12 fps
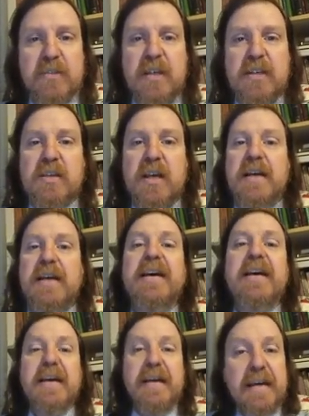they say
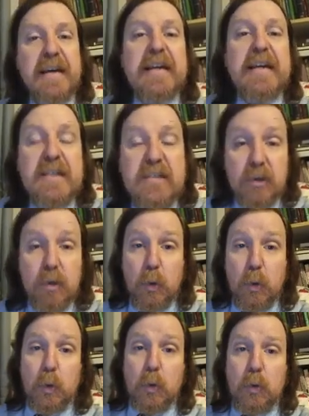it is
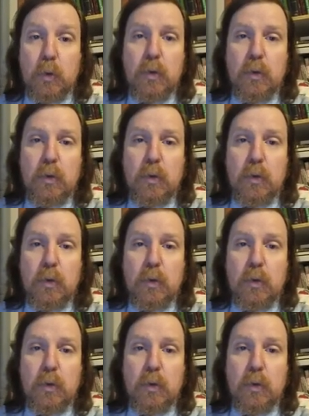cool.